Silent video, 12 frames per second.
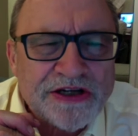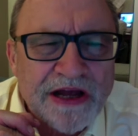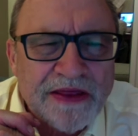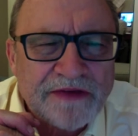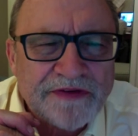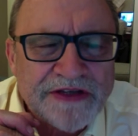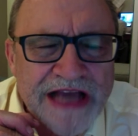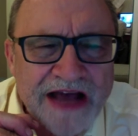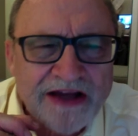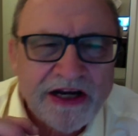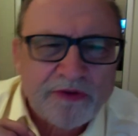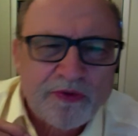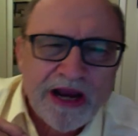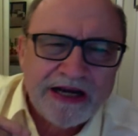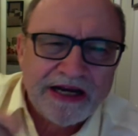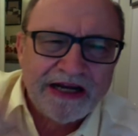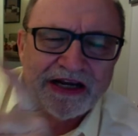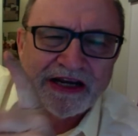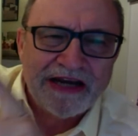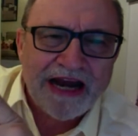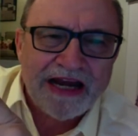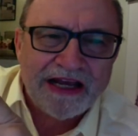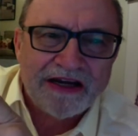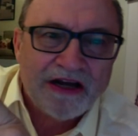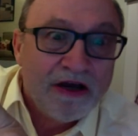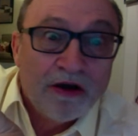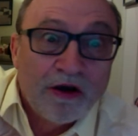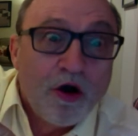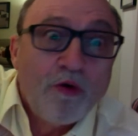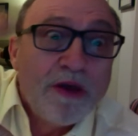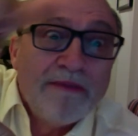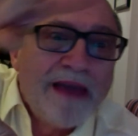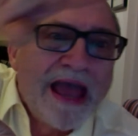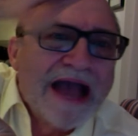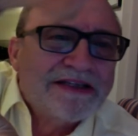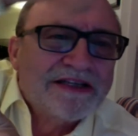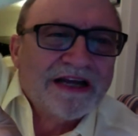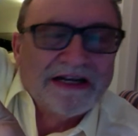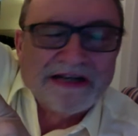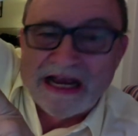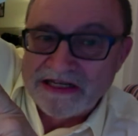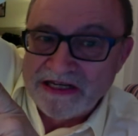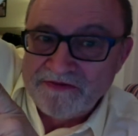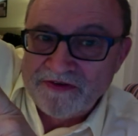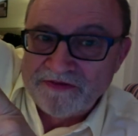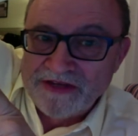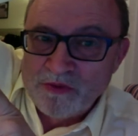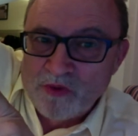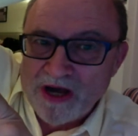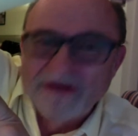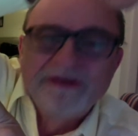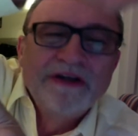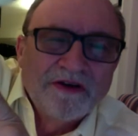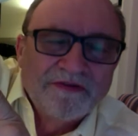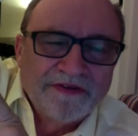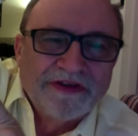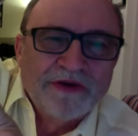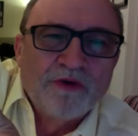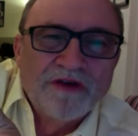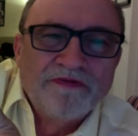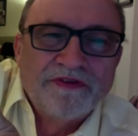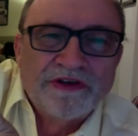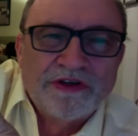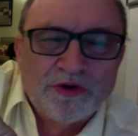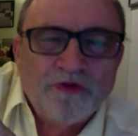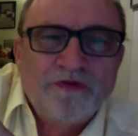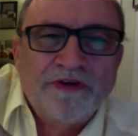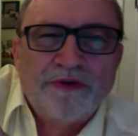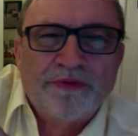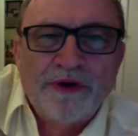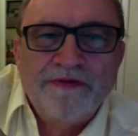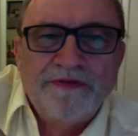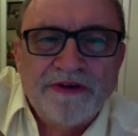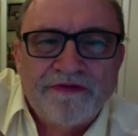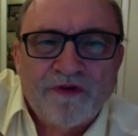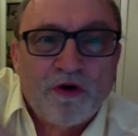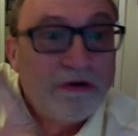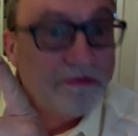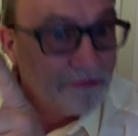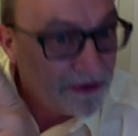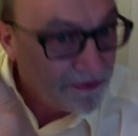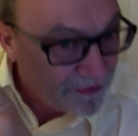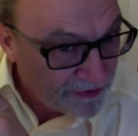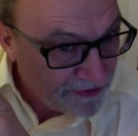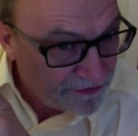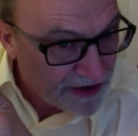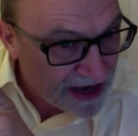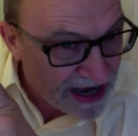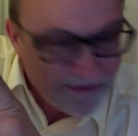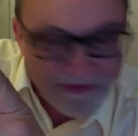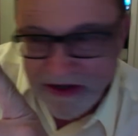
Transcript: on the fatality rate in Connecticut going back to like 1951, 51, 52, 53, 54, then 55.